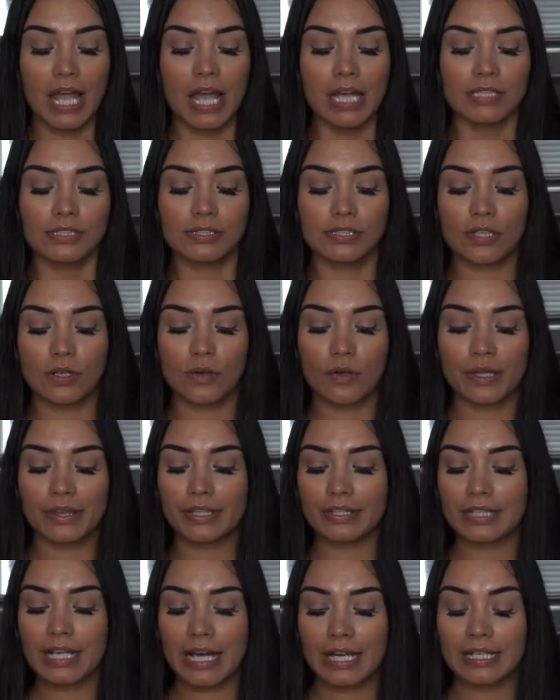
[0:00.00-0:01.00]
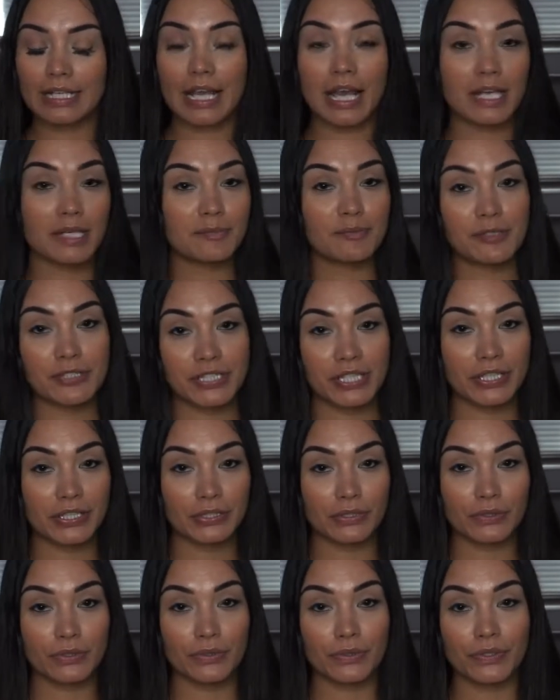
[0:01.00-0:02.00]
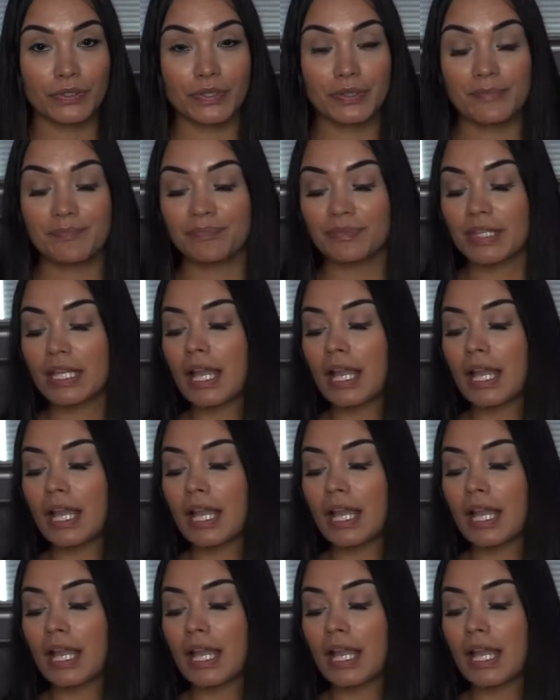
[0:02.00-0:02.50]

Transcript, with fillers: So they're not in any particular order,